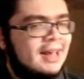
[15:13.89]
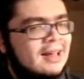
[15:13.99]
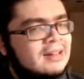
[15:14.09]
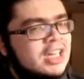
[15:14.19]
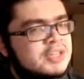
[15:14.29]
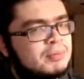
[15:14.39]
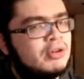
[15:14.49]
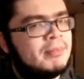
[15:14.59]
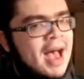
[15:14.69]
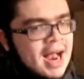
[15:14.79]
oh, let's
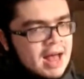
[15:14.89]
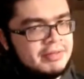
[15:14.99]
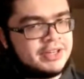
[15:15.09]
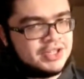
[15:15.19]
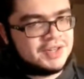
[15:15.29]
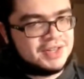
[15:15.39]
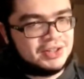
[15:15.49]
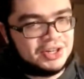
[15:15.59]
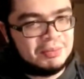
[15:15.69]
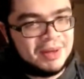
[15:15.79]
pull back on this just a
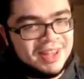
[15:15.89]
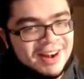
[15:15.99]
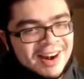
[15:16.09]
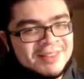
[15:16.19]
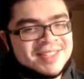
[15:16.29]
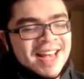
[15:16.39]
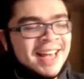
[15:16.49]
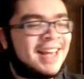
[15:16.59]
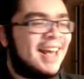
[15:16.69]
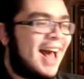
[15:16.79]
little bit. You know what I'm saying?